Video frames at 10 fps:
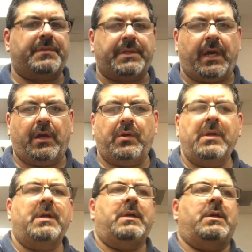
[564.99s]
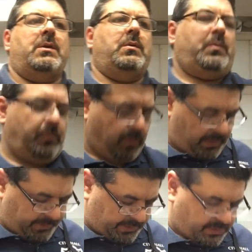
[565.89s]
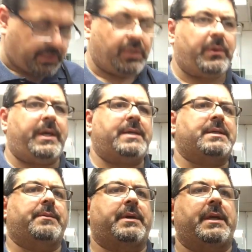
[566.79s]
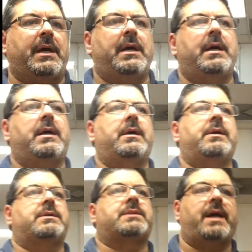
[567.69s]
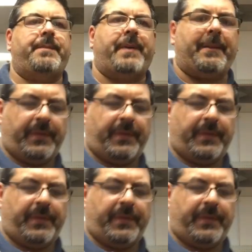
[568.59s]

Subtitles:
So what I'm going to do is I'm going to tape up